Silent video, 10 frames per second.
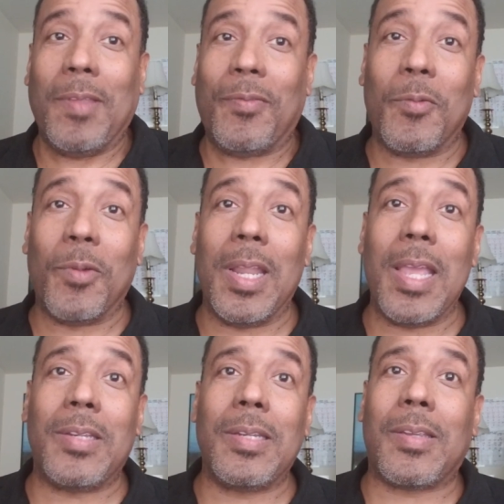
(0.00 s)
if you're
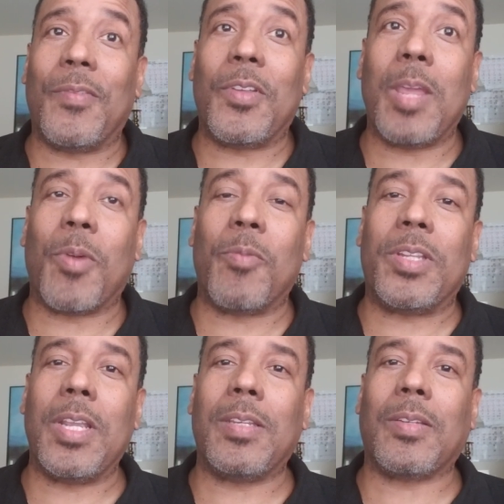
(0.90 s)
religious, if you keep up
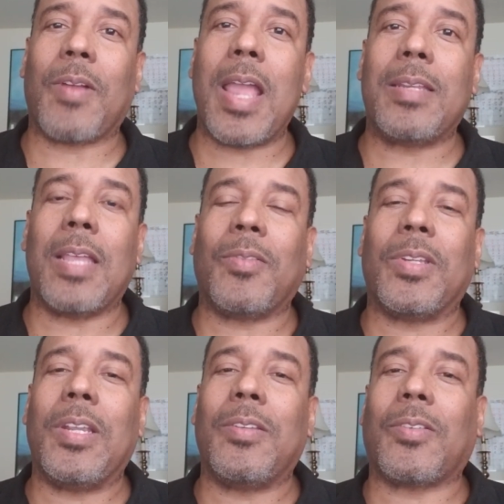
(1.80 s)
with Jesus Christ, that's
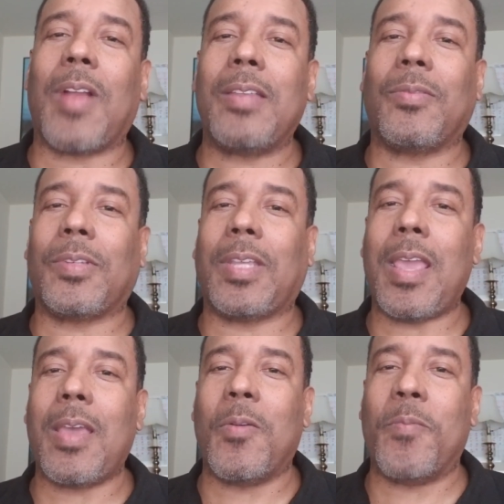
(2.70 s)
what Jesus Christ was
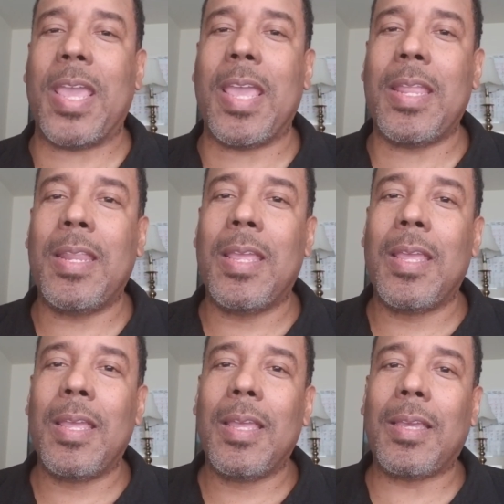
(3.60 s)
killed, man.
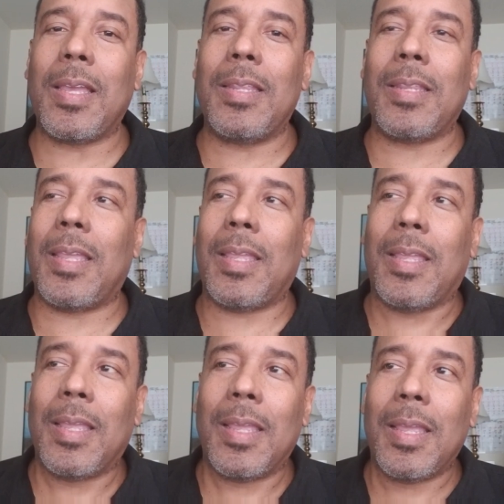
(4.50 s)
Because he,
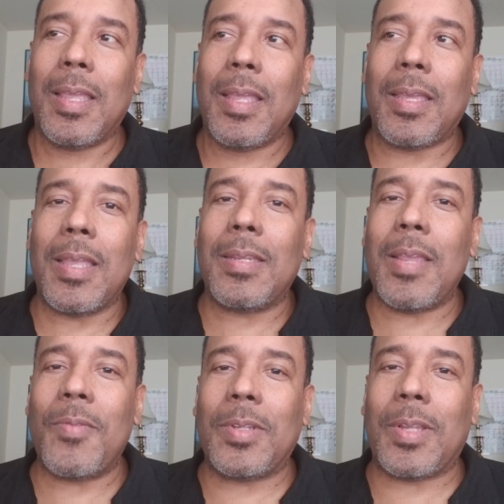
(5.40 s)
cause
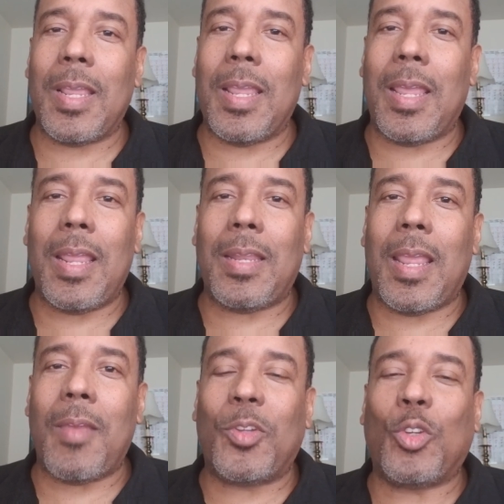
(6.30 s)
he was he,
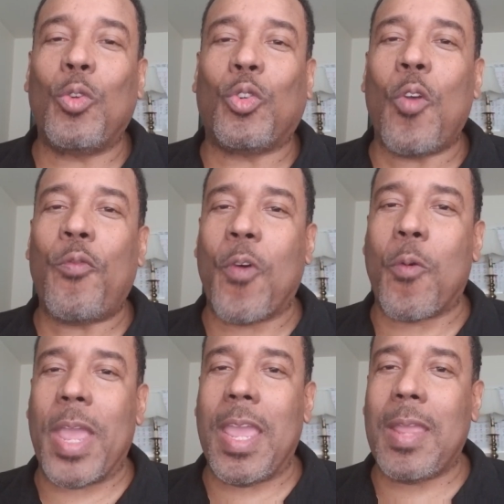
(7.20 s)
he was too
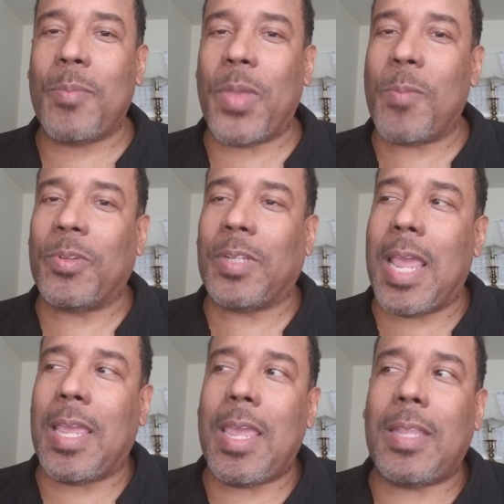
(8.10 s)
truthful, man. People was
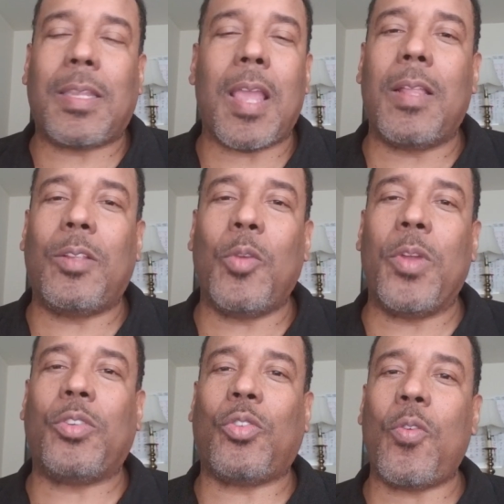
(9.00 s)
like, he telling too
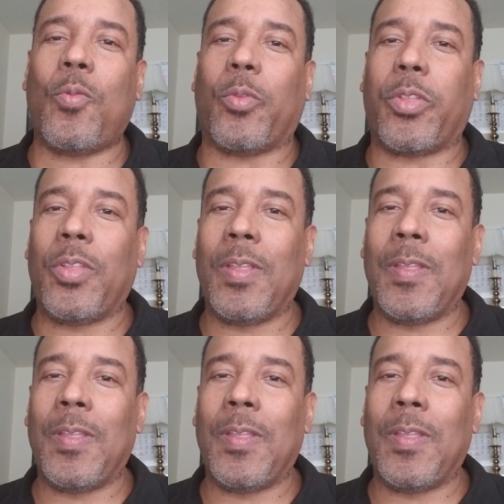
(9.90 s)
much truth.